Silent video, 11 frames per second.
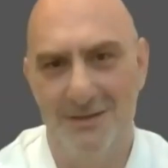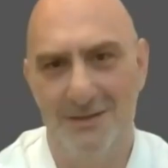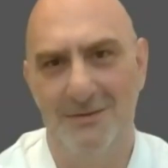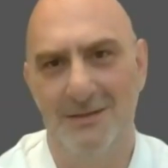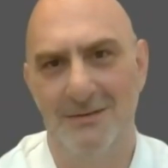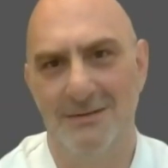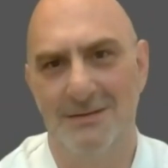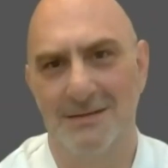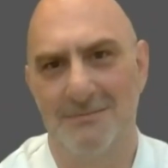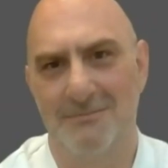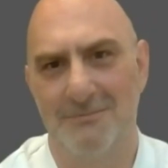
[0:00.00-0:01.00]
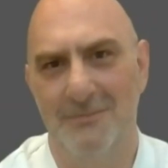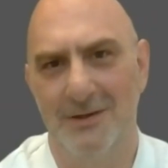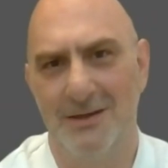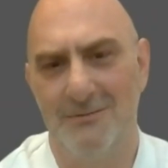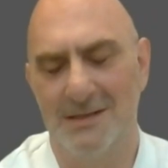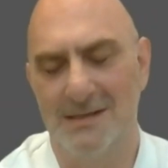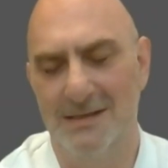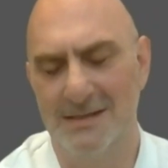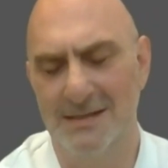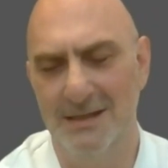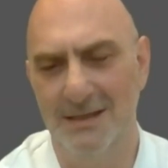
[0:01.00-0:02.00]
to me because when I was
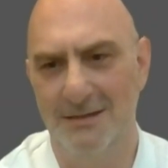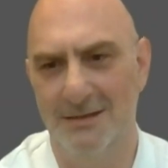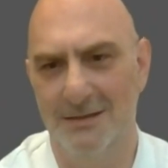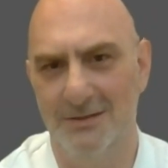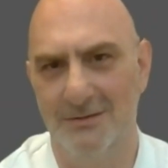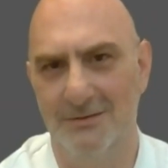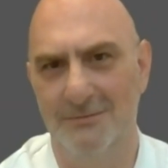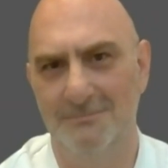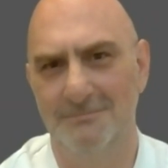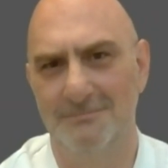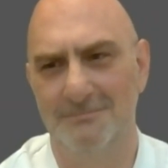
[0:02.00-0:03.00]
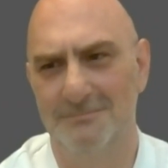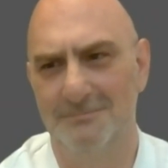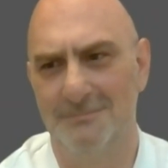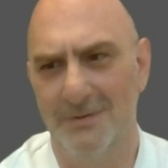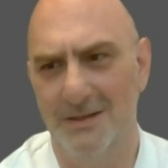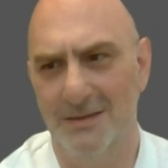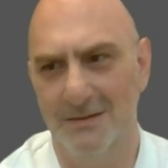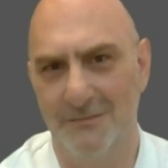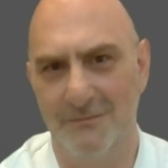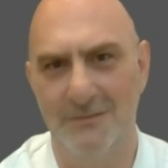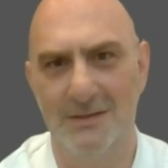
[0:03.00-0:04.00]
listening to you in
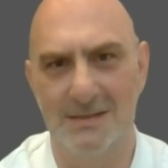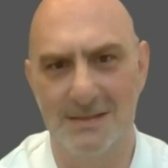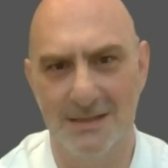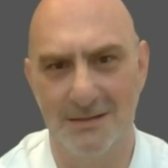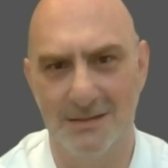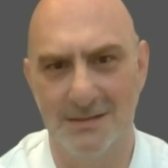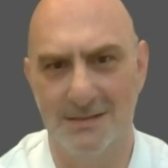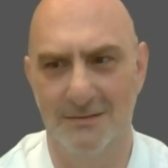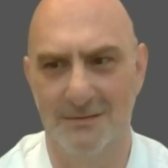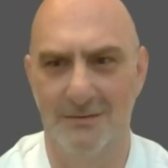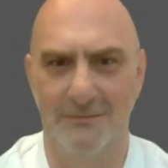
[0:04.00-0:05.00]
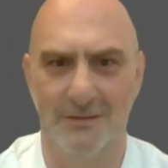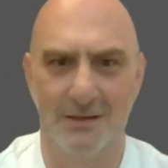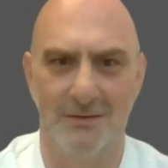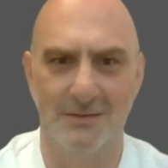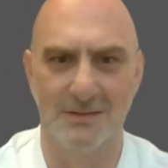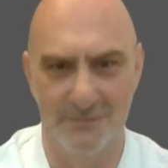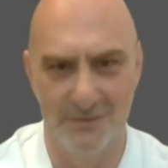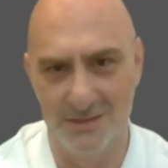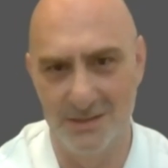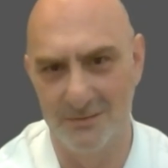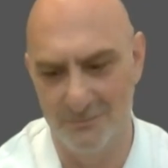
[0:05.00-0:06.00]
the first series, in the Afrikaans
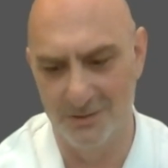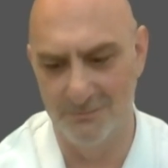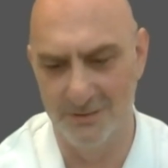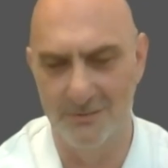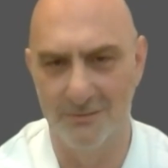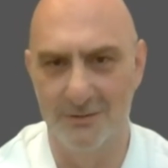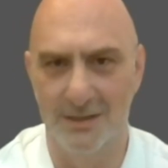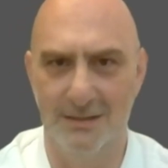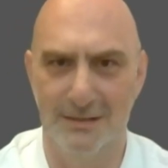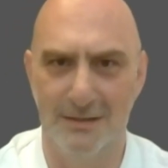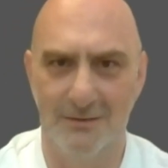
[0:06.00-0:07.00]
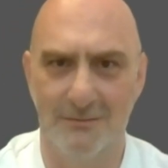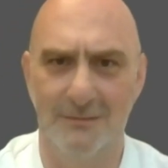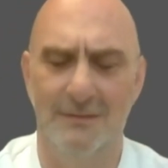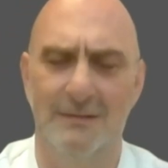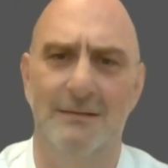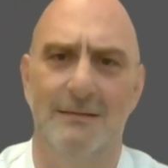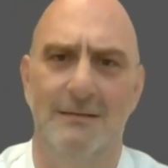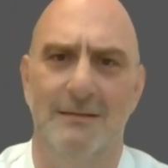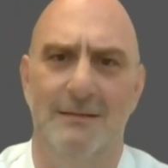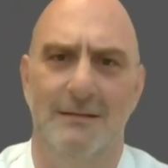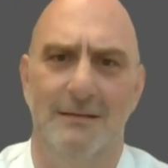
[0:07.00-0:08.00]
version of what we're talking now,
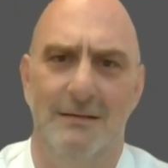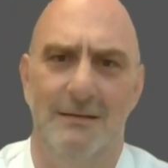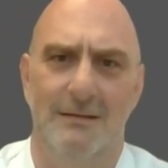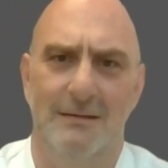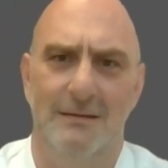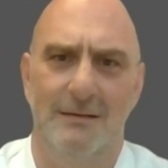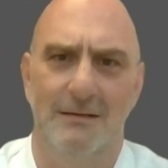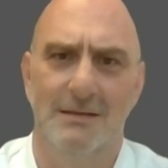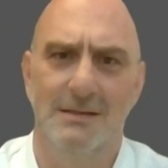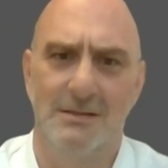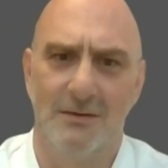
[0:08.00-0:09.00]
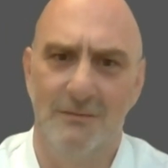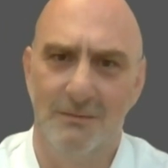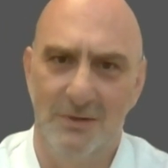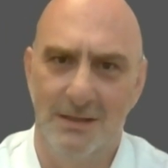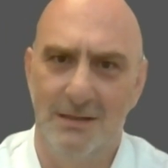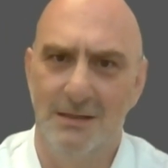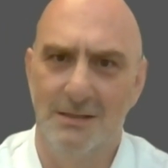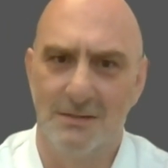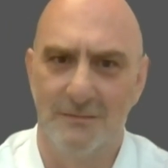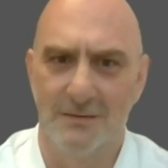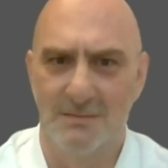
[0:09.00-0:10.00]
I saw the
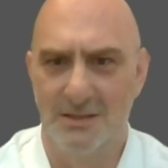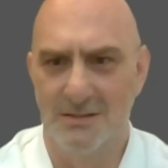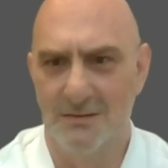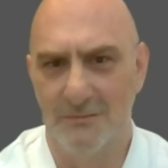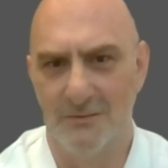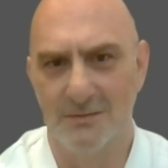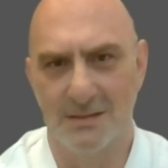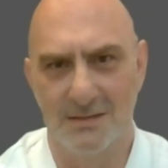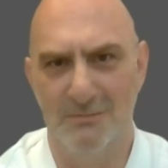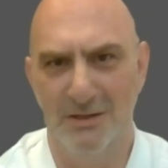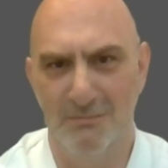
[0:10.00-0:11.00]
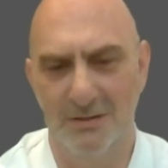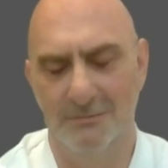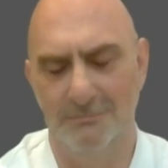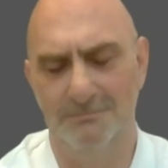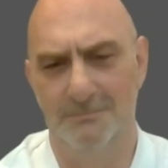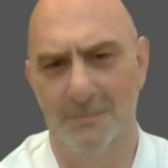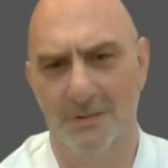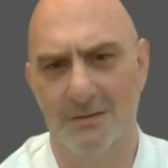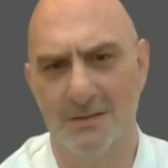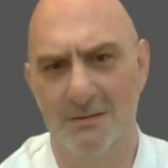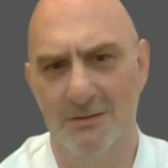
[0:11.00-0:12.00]
beginnings of a special forces member
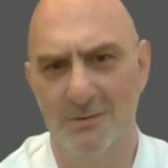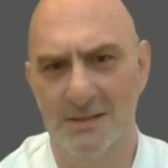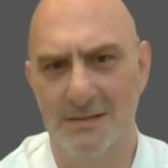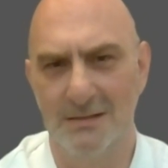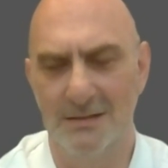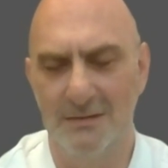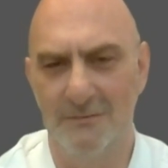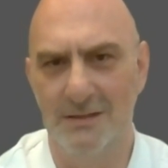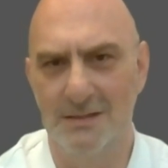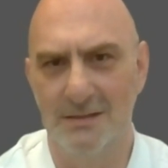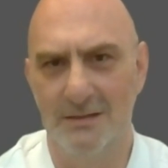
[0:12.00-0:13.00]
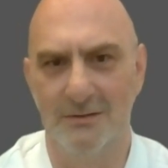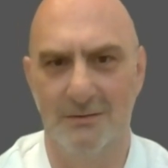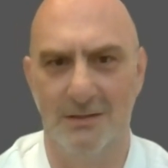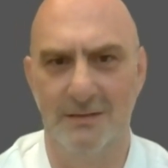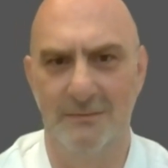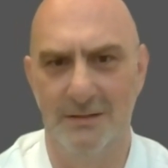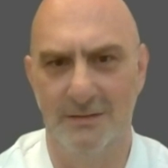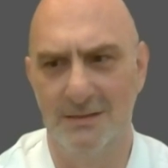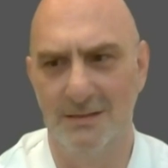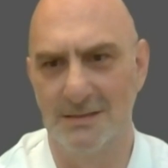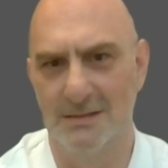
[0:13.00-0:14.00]
because there were certain things in your life,
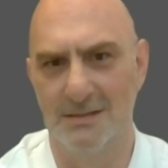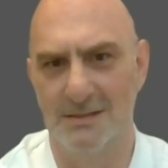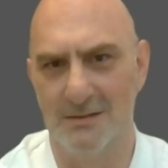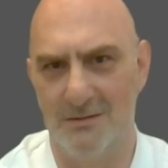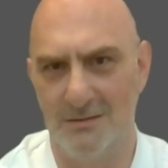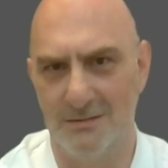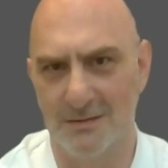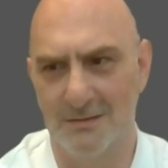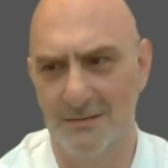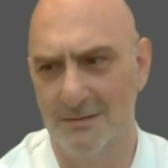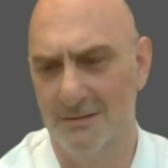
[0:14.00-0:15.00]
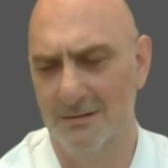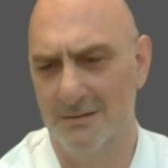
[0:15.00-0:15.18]
even as a child,